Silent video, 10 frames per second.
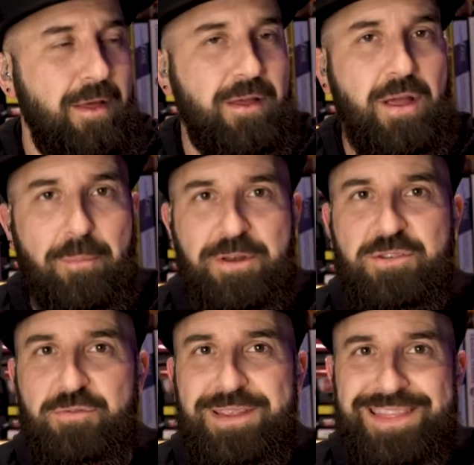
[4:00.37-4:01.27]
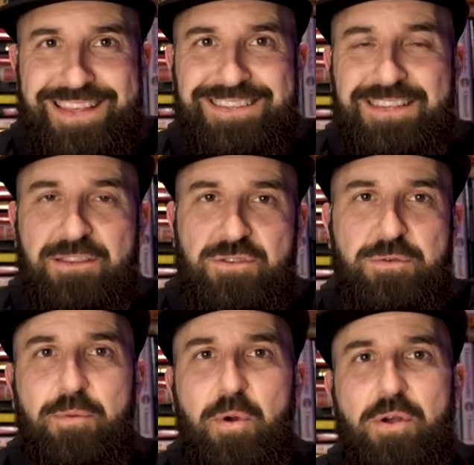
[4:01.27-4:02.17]
Companies are releasing the
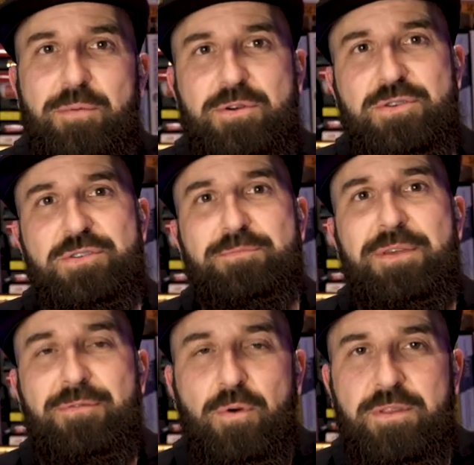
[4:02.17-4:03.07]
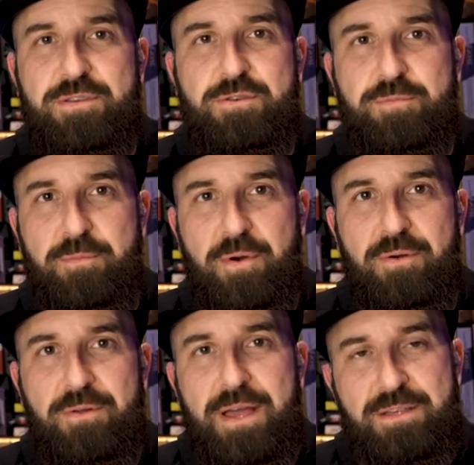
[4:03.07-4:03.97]
Super Bowl commercials before the Super
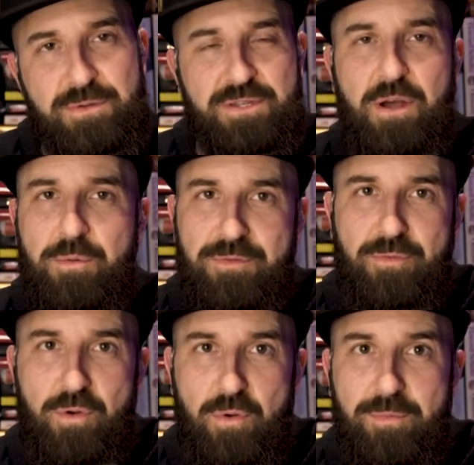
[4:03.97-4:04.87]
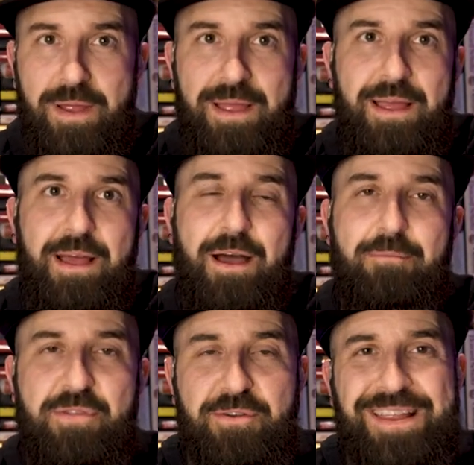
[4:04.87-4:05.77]
Bowl, as we saw with Vroom. Um,
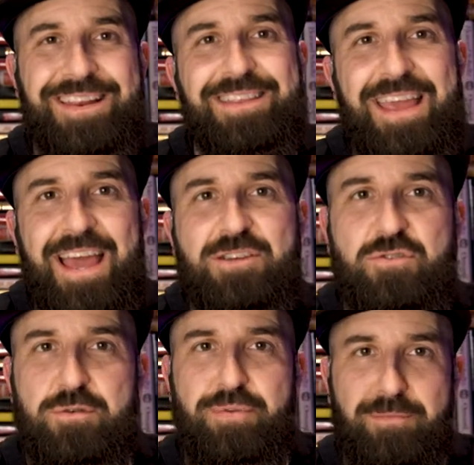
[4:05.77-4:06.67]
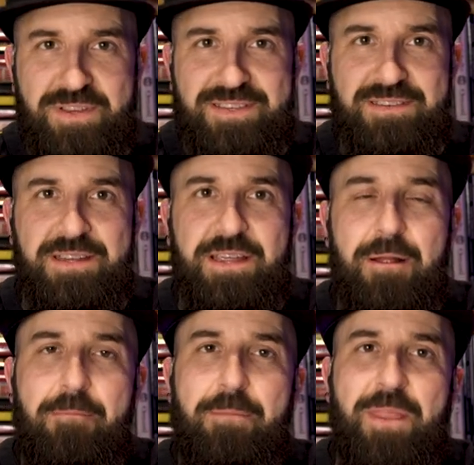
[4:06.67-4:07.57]
they're getting the extra publicity
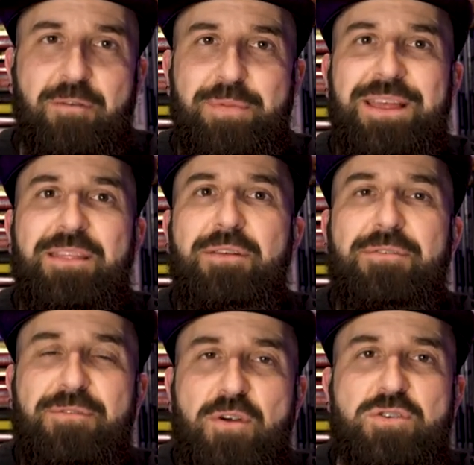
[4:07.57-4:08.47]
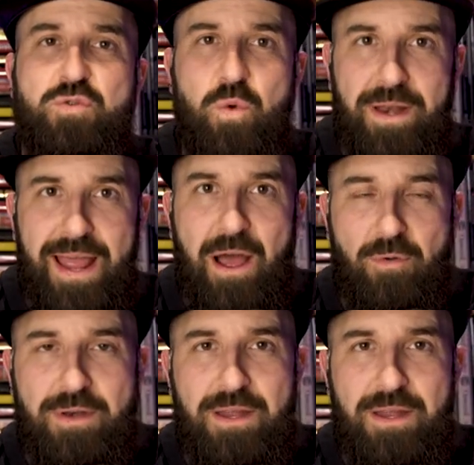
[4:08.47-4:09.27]
of being the first one out.